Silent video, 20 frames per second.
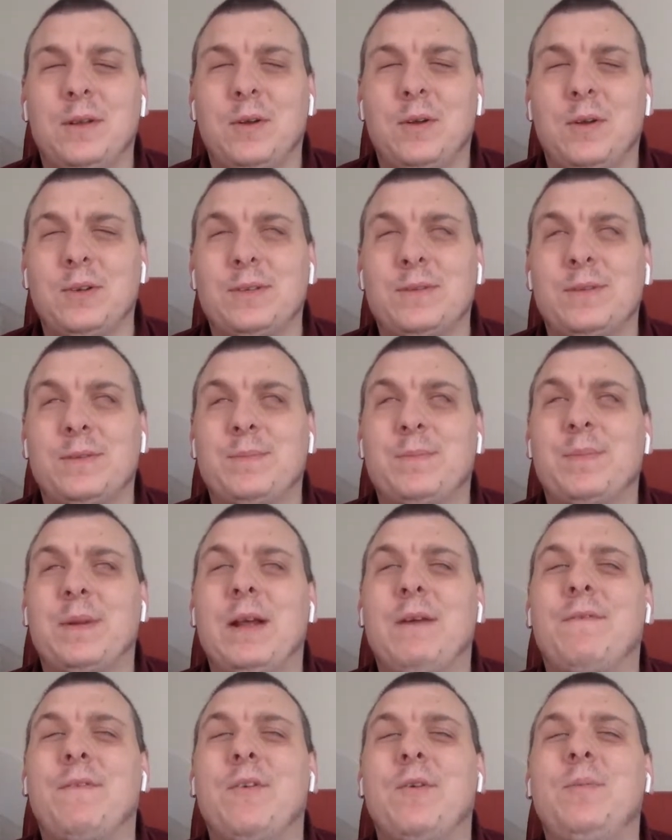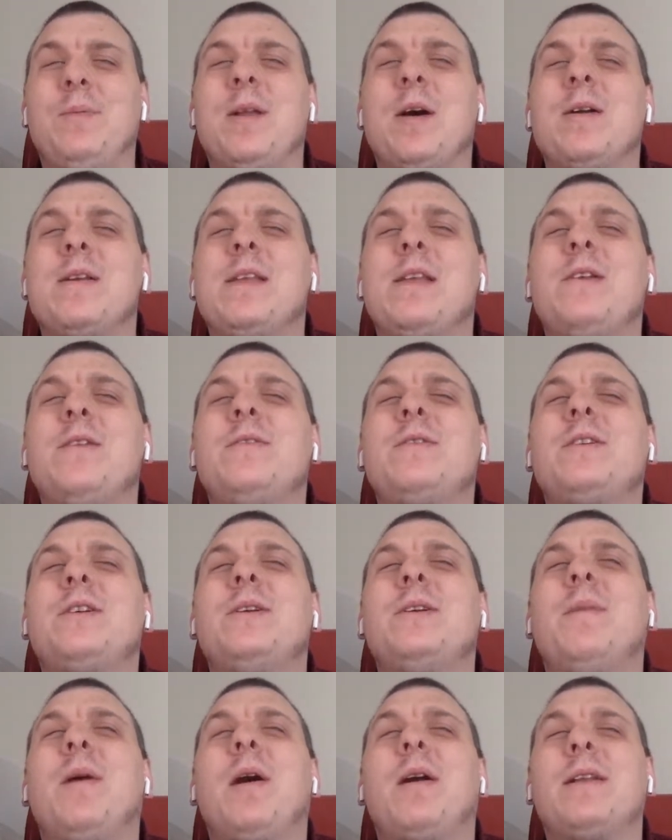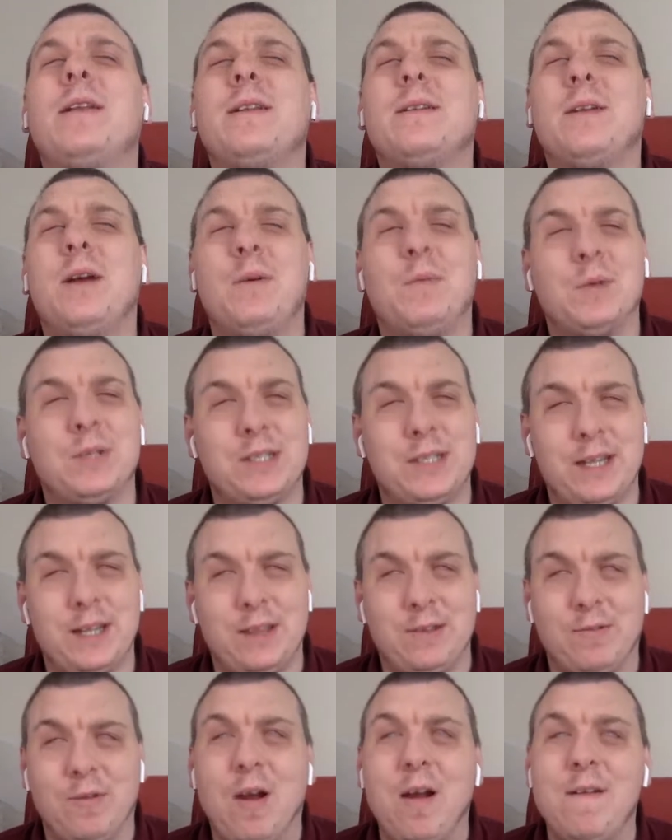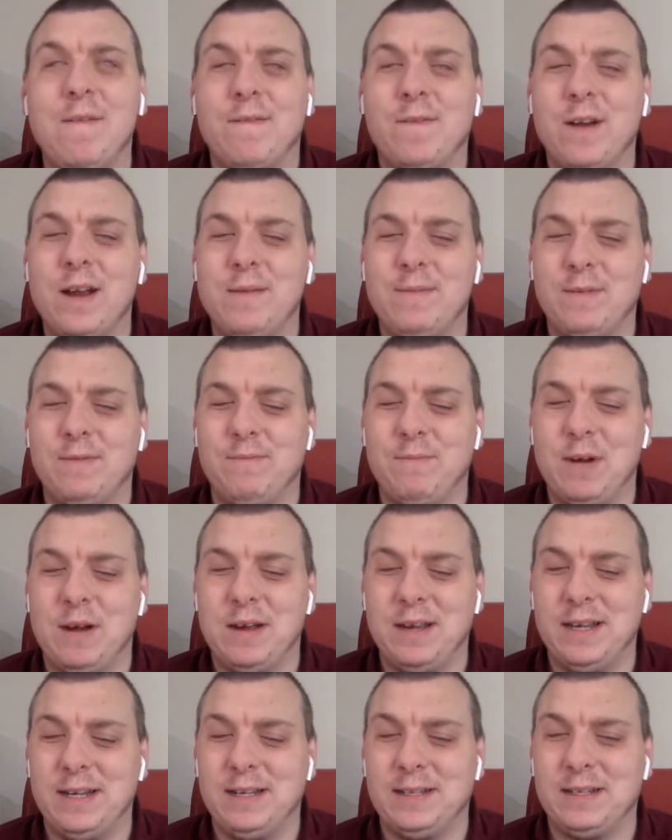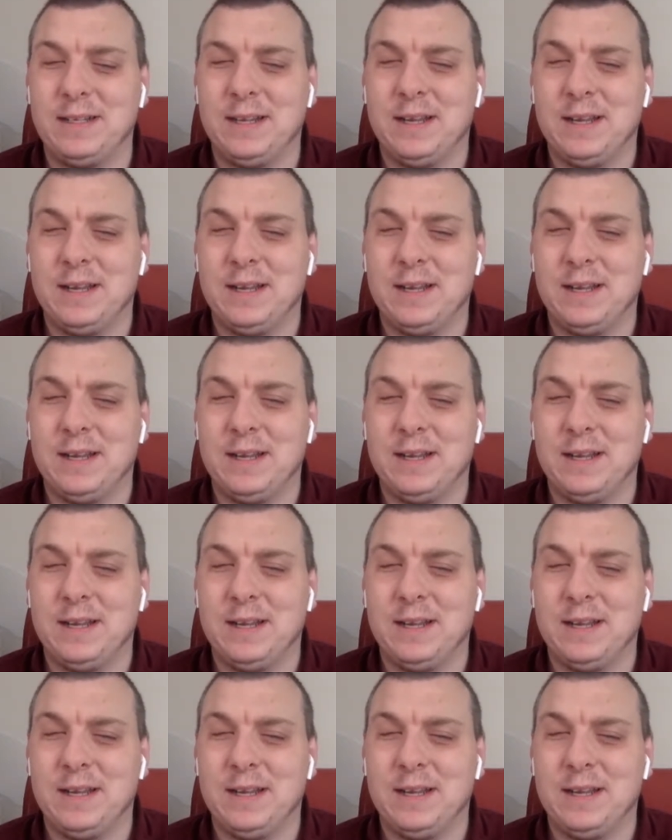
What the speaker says: a platform like YouTube. I wasn't in the right frame of mind.